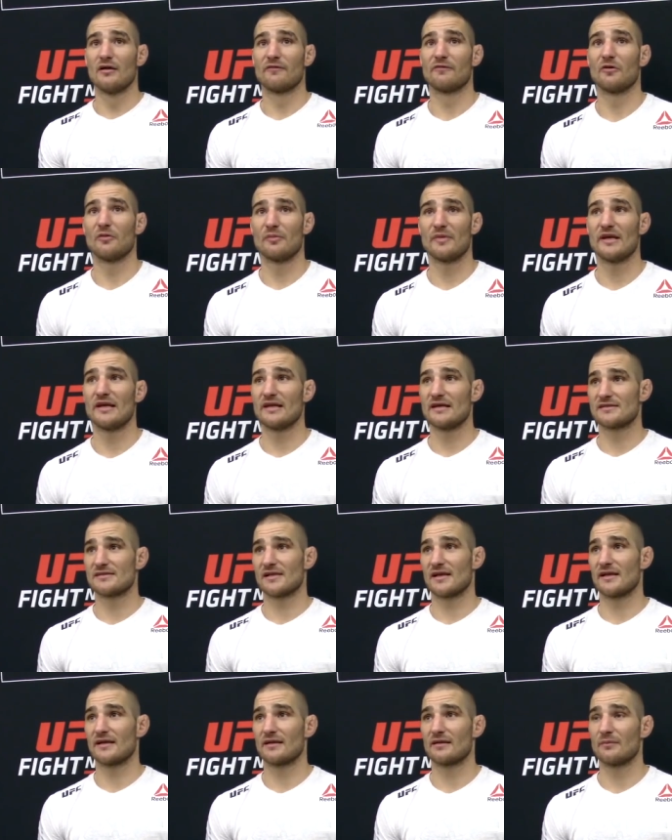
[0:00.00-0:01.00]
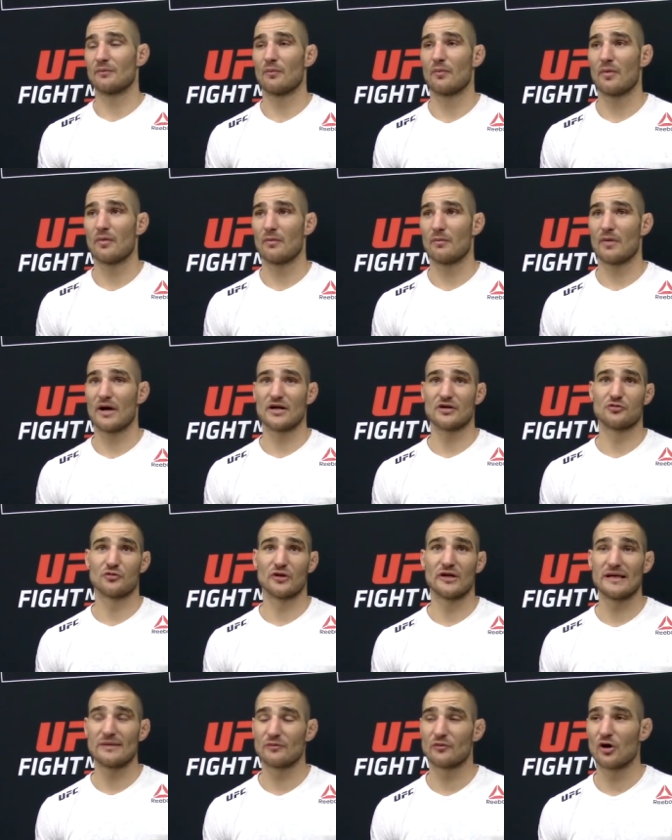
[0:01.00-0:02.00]
for me, it's like my
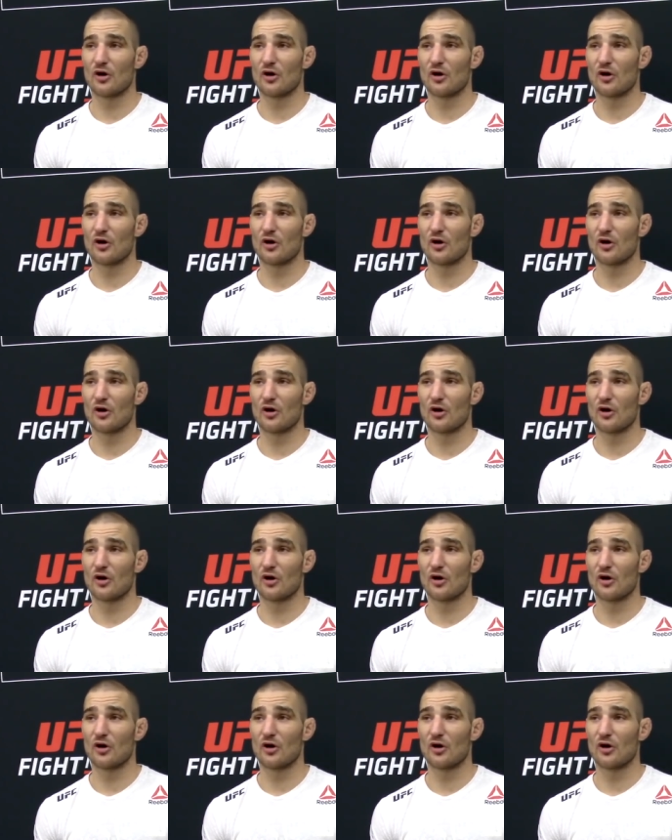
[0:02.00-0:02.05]
dream